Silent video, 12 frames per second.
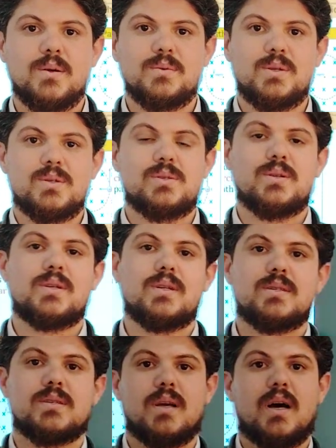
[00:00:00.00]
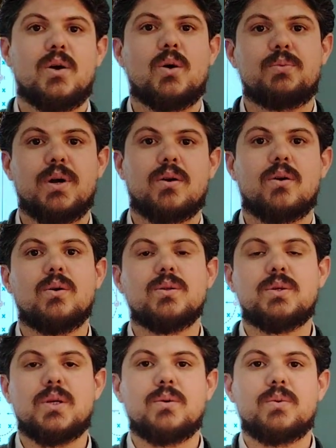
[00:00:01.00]
Hello dear students, I hope you are
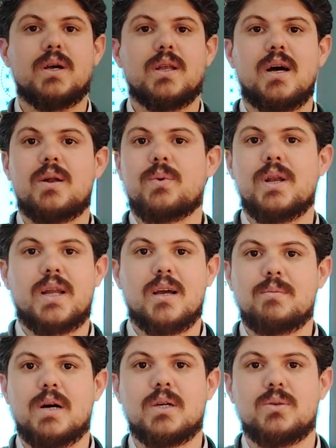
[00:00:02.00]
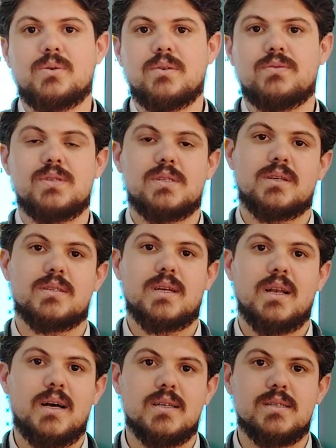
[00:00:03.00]
all doing well and welcome back to your physics
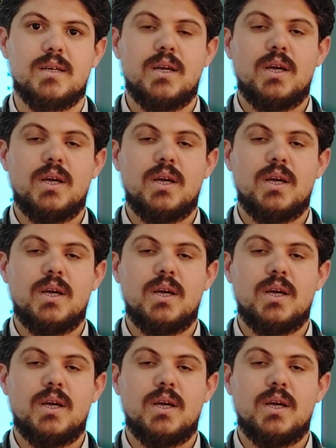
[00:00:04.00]
class.